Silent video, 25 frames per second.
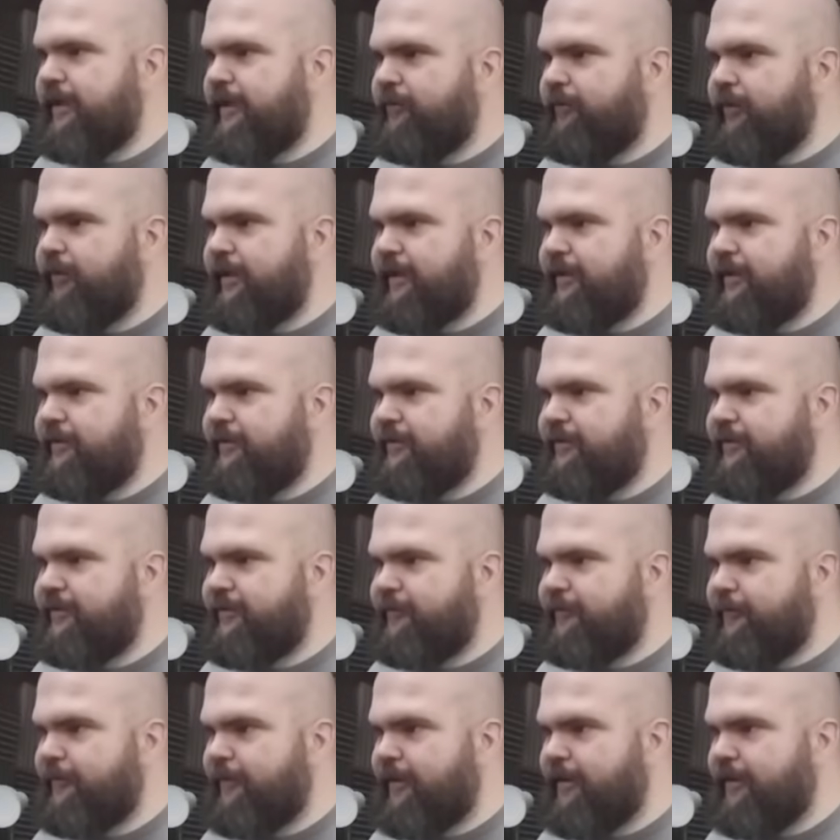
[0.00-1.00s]
to do
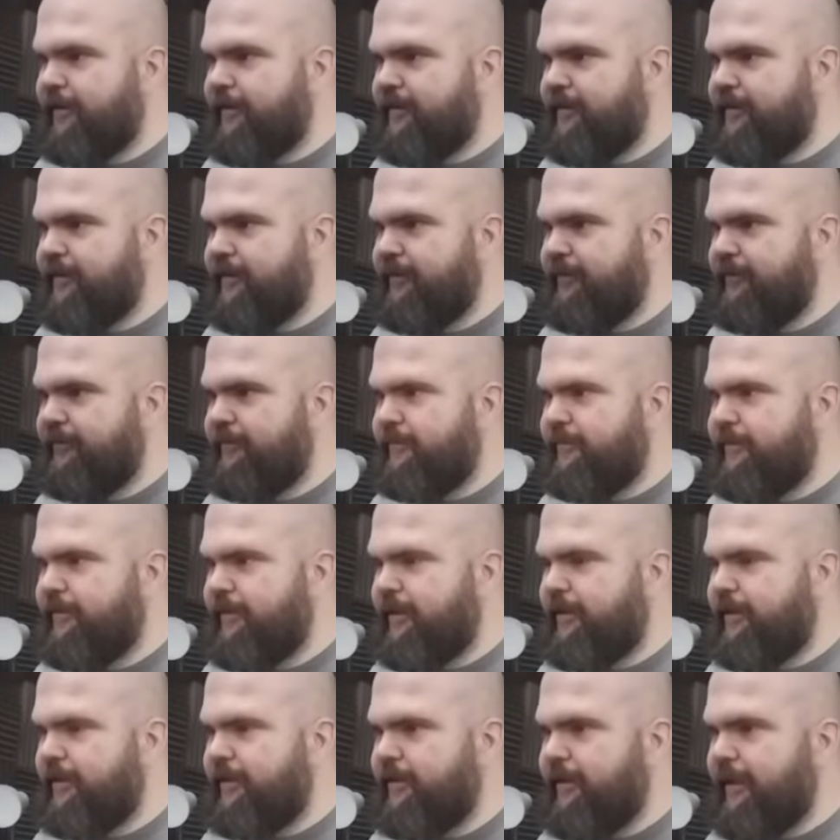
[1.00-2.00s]
some rugs too.
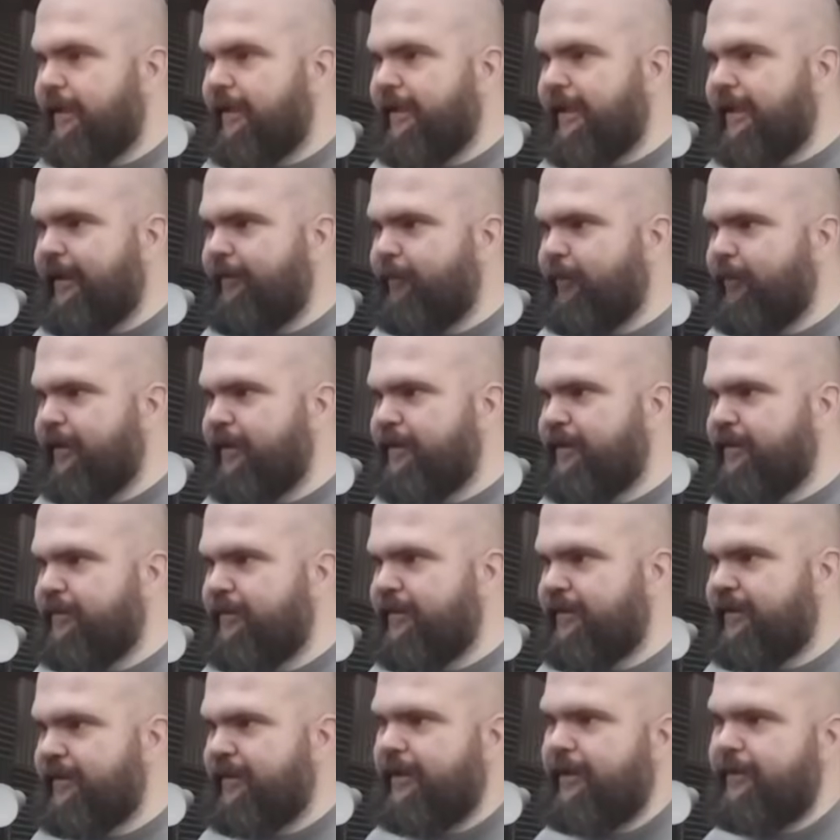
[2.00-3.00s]
I can't place them
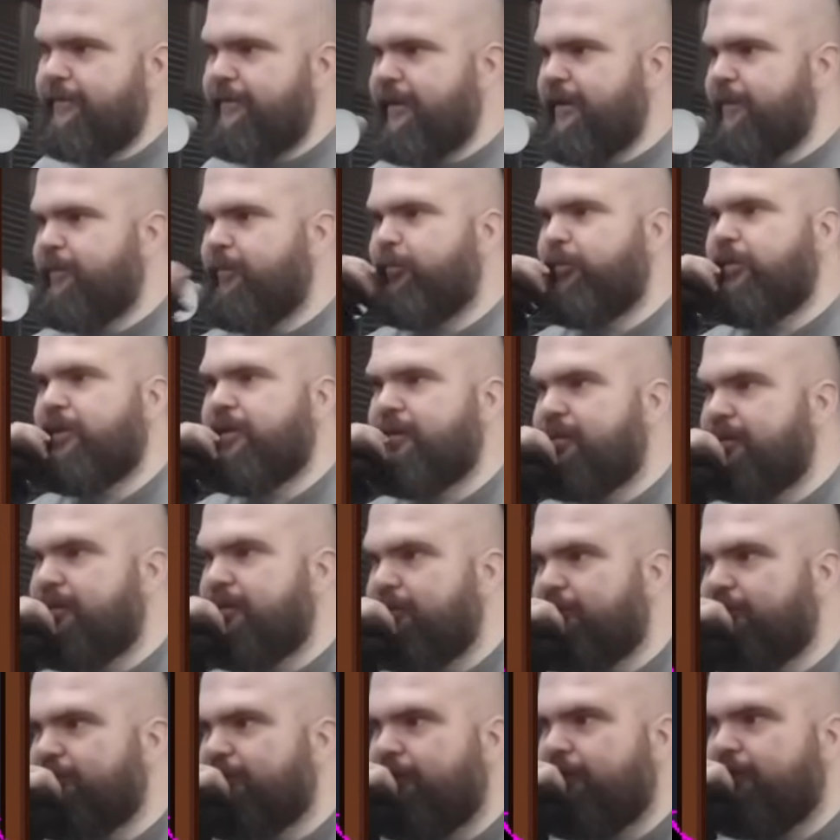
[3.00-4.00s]
in the game yet, but we can still
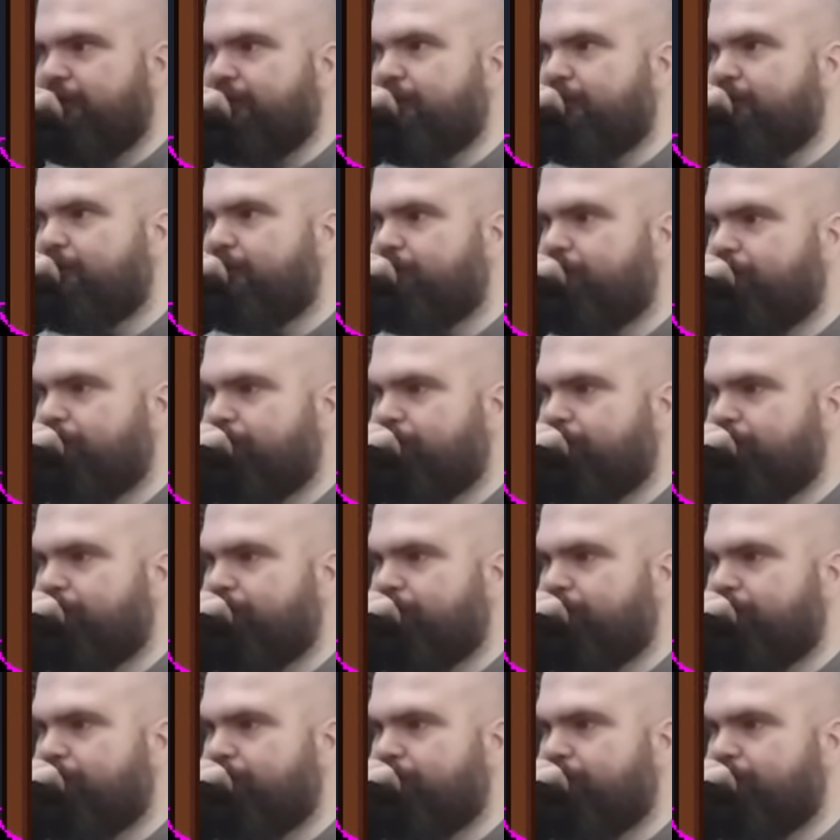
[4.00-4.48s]
draw some.